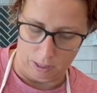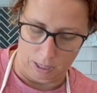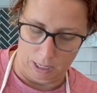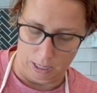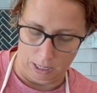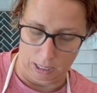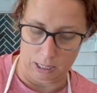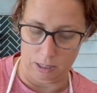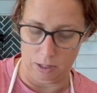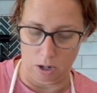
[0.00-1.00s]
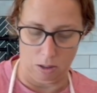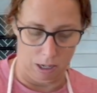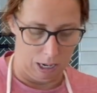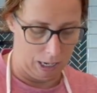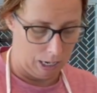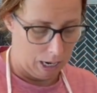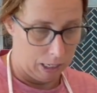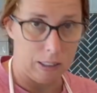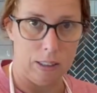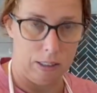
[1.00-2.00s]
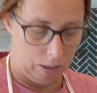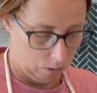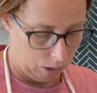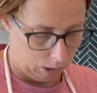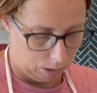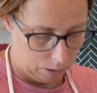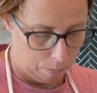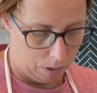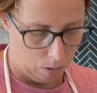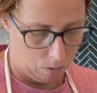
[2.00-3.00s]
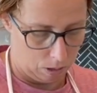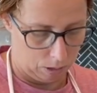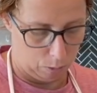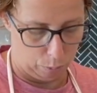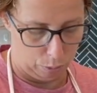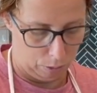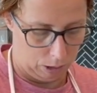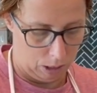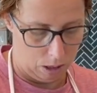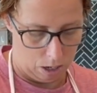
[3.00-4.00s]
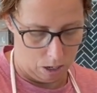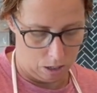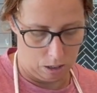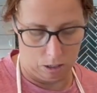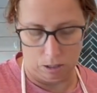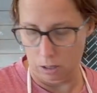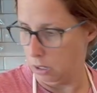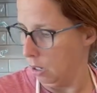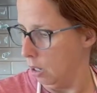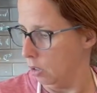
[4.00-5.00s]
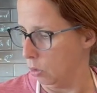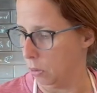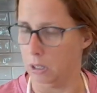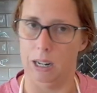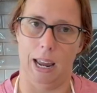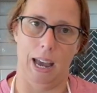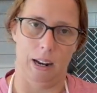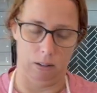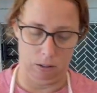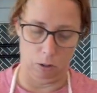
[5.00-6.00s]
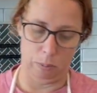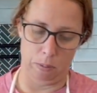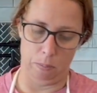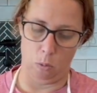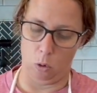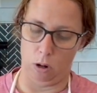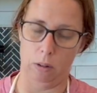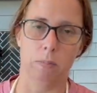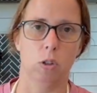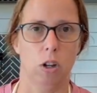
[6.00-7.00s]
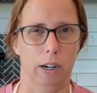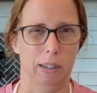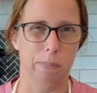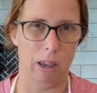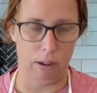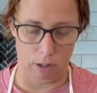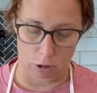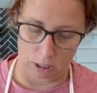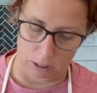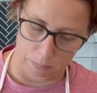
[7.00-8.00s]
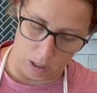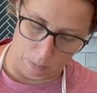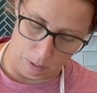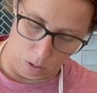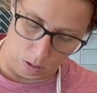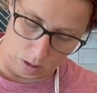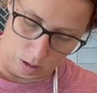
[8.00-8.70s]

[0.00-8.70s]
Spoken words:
And I can tell that I still need some milk. It's pretty thick. So we're gonna add a little bit more, heavy cream, not milk.